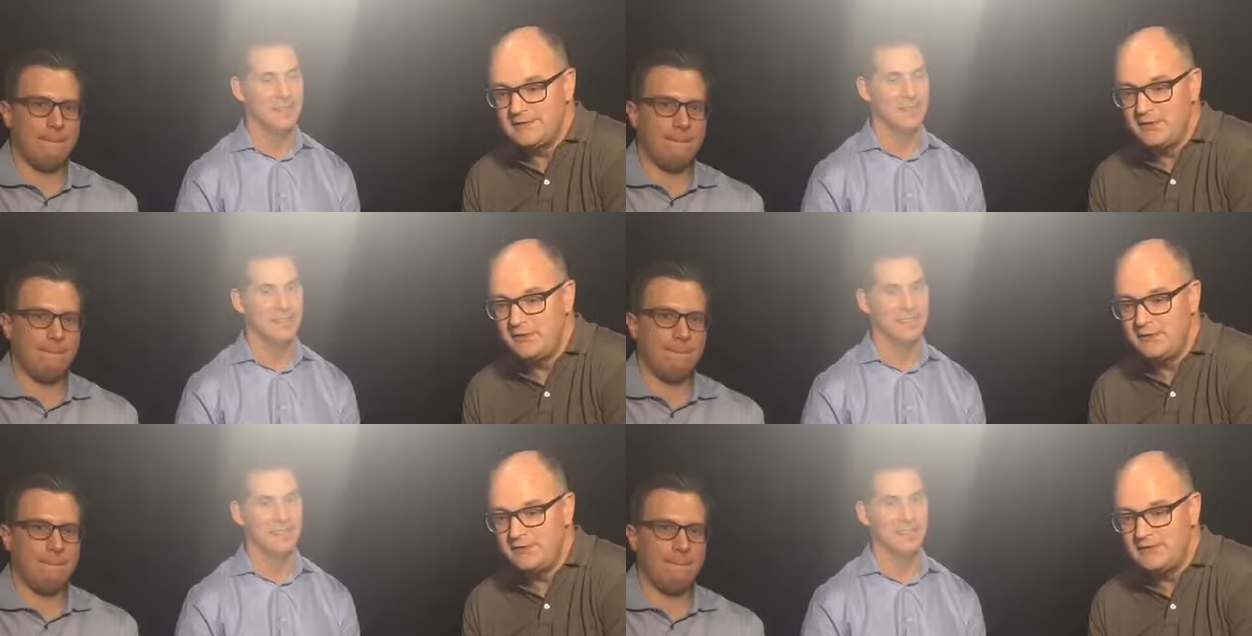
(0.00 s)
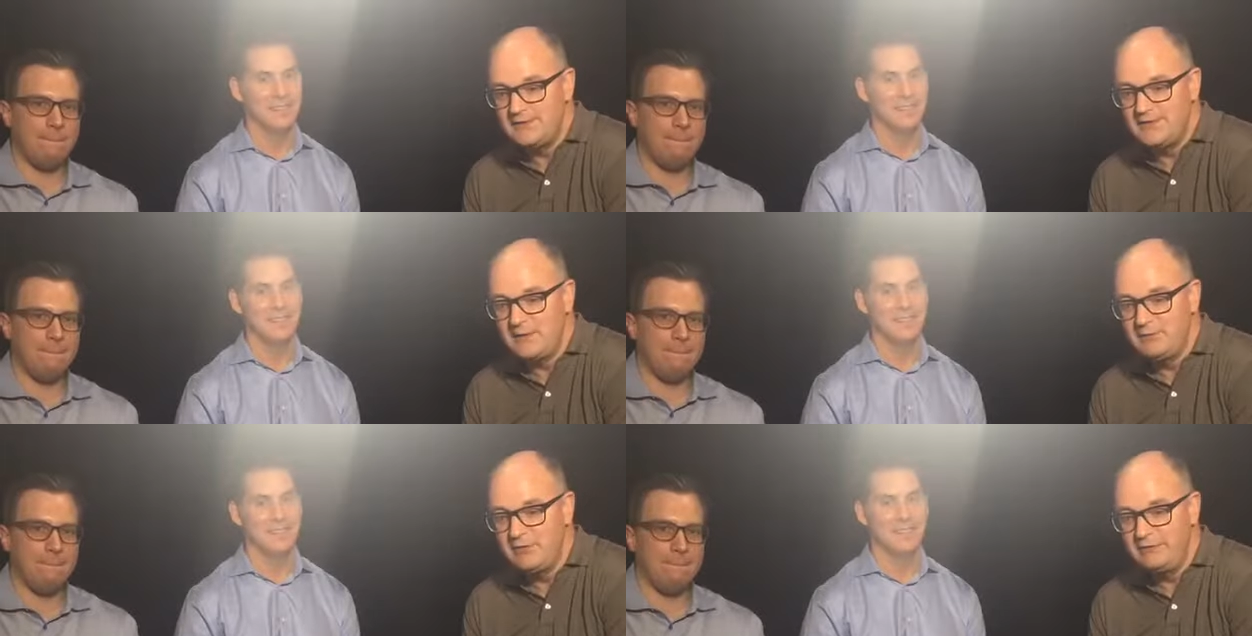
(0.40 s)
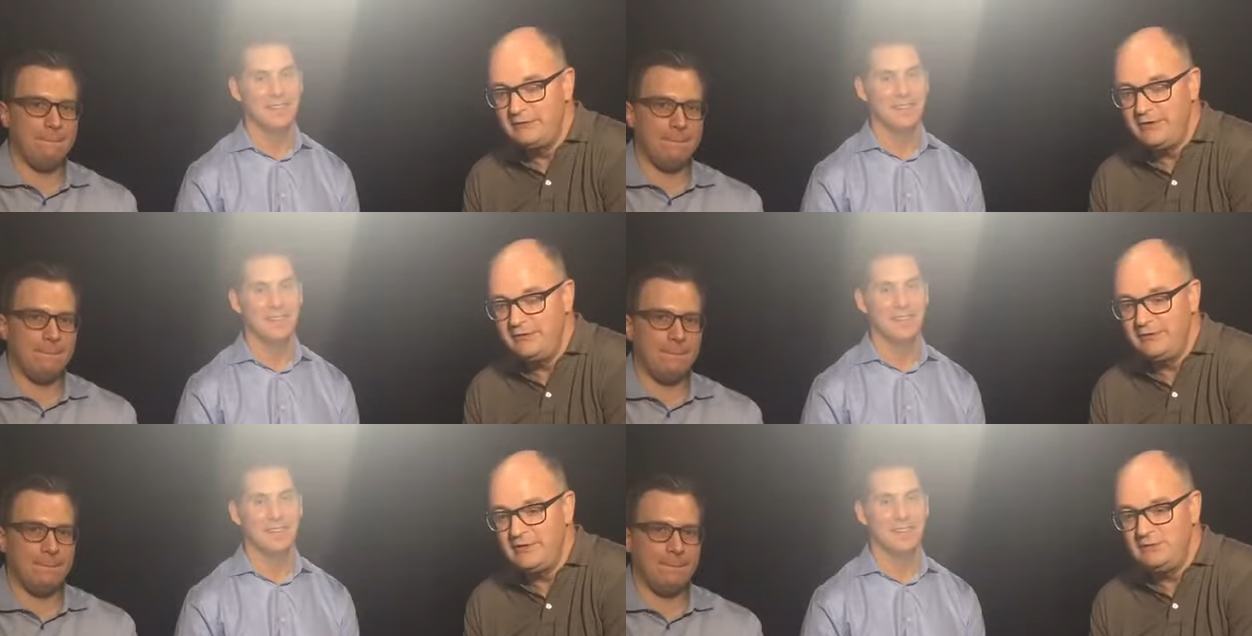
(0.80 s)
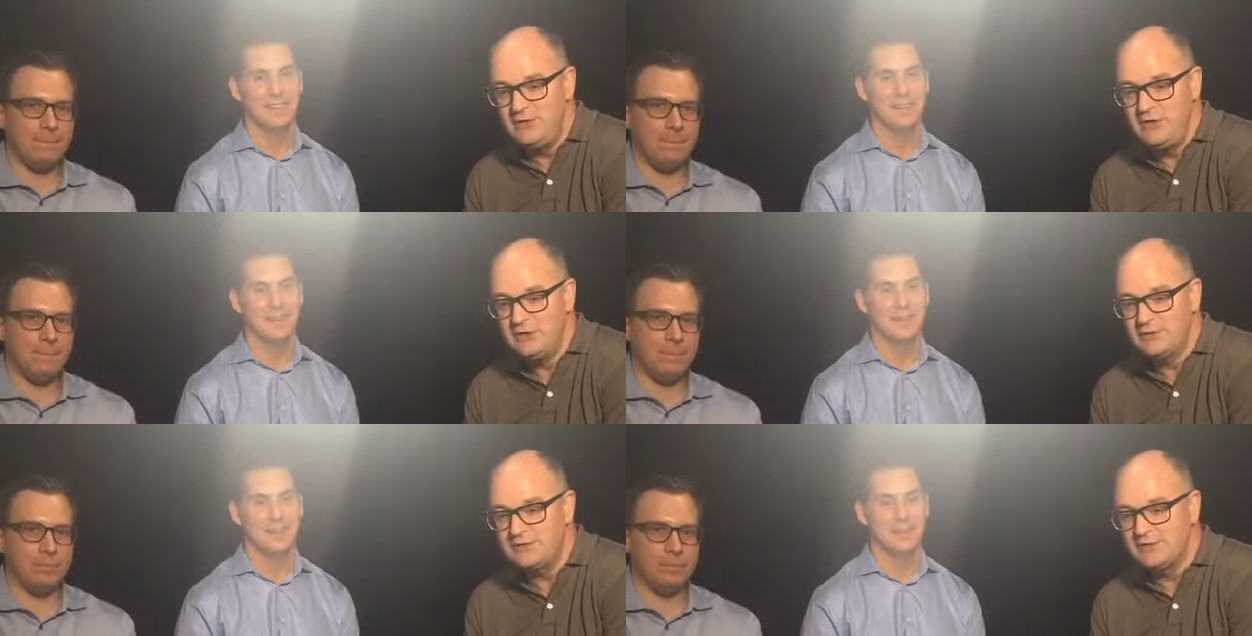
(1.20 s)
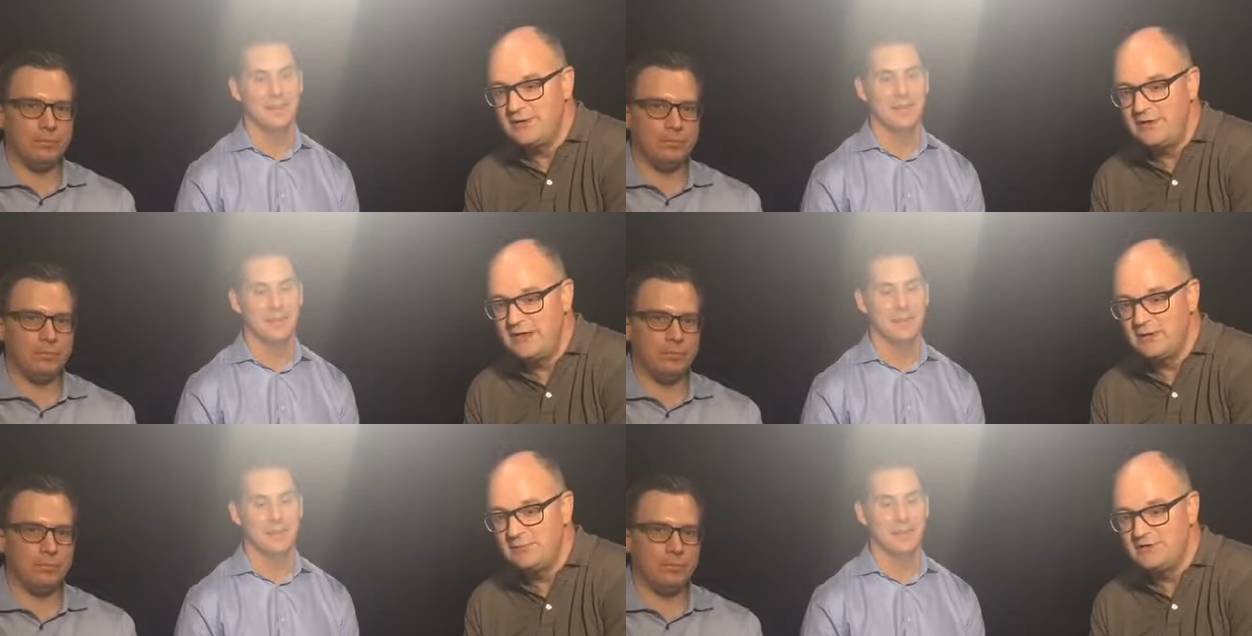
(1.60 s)
Speaker 1: on December the 5th in New York City.
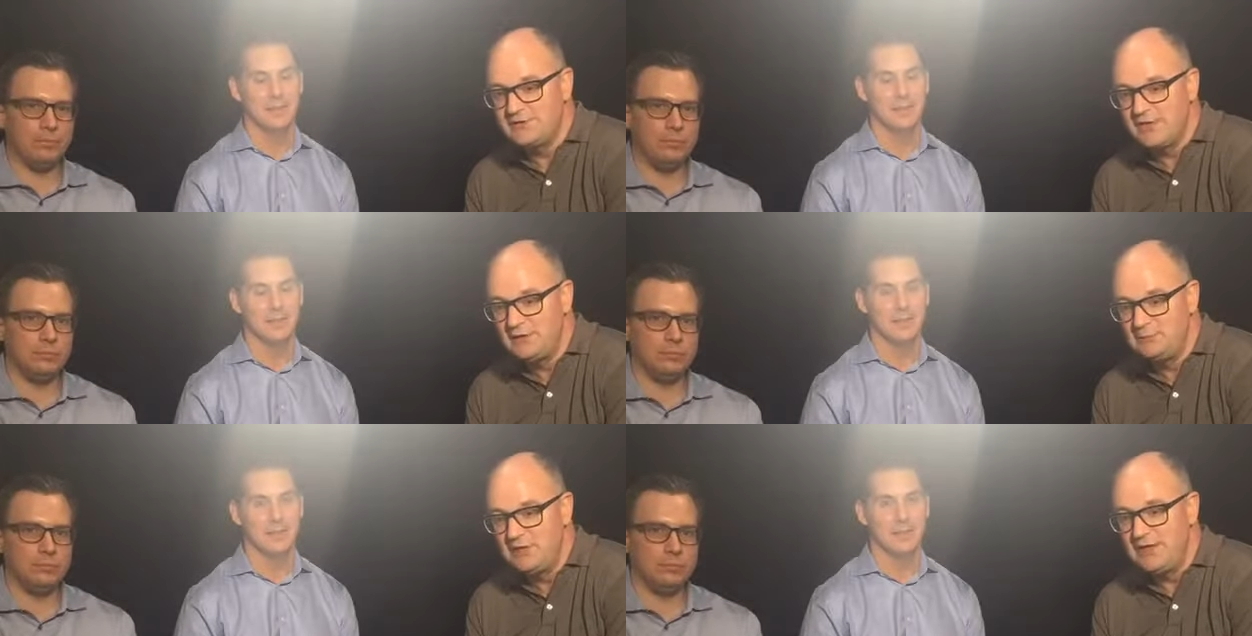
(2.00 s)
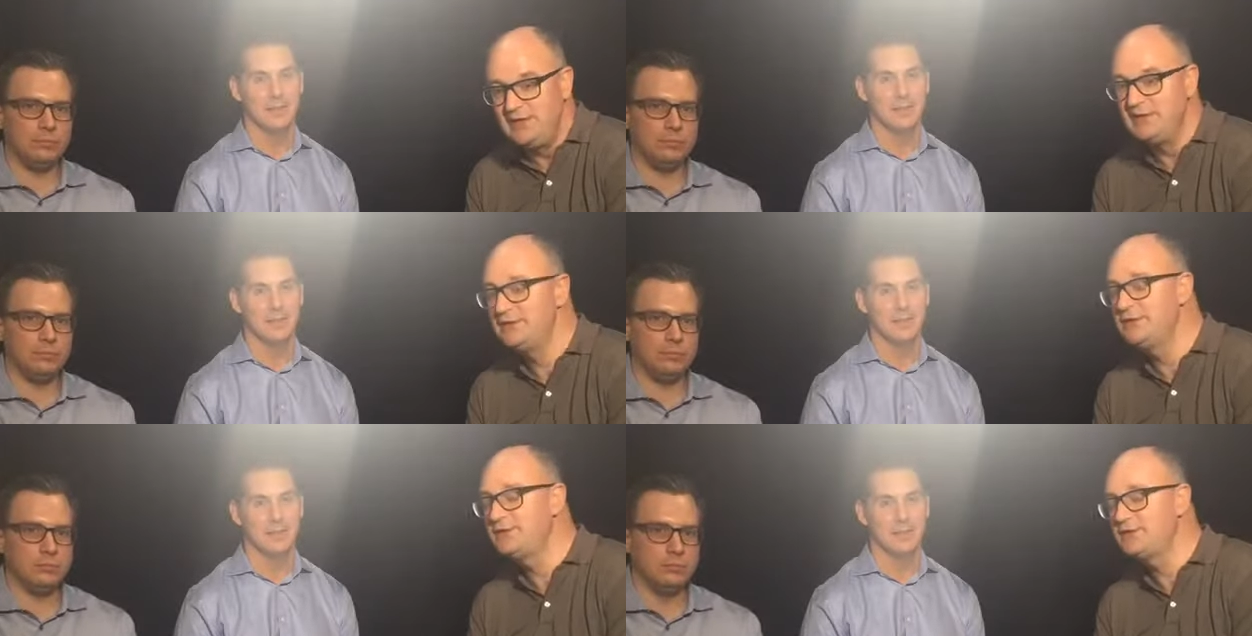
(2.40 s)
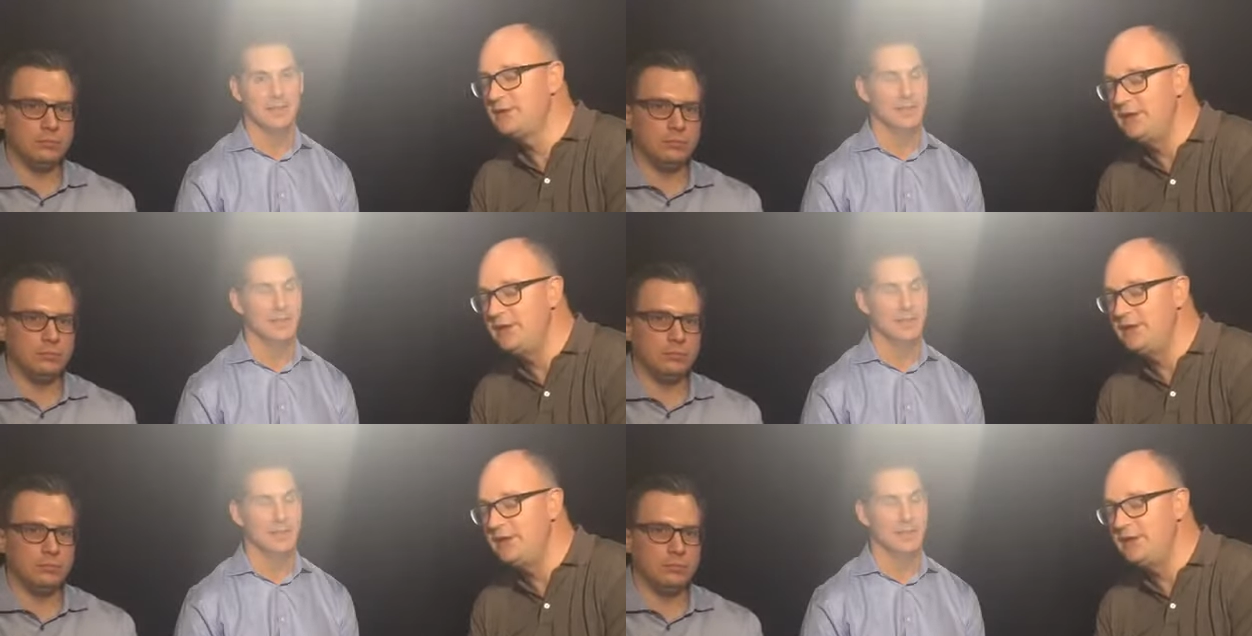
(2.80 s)
Come and celebrate the industry.